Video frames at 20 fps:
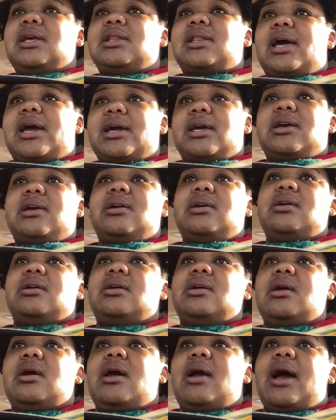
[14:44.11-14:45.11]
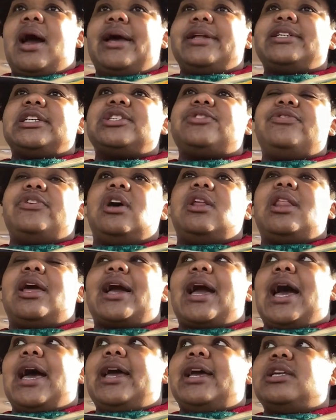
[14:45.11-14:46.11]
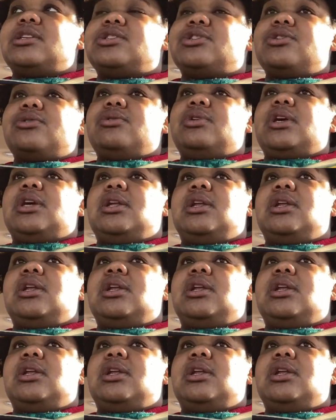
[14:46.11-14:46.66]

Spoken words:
Like, I just felt like I exuded.